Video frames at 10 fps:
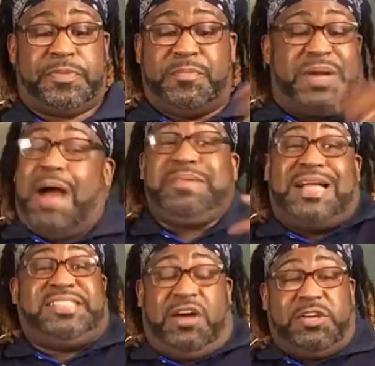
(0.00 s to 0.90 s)
But I'm
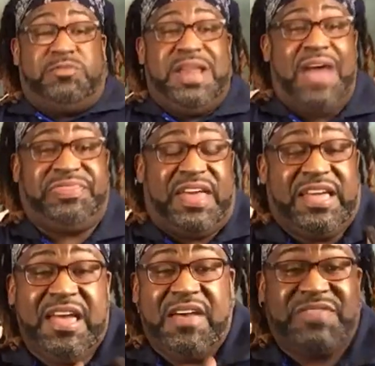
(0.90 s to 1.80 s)
not telling you
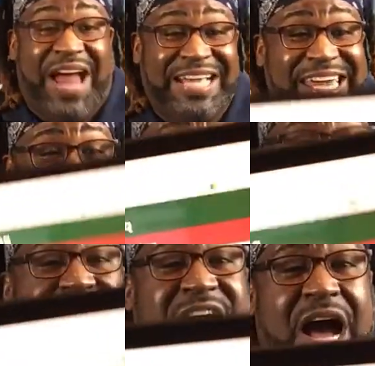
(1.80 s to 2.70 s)
nothing that I can't
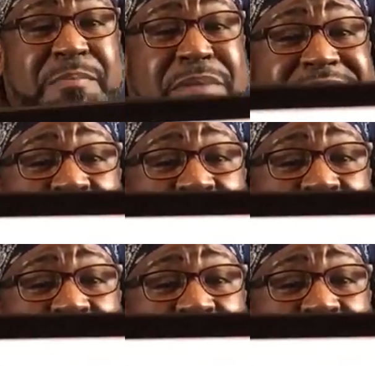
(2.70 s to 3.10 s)
look at my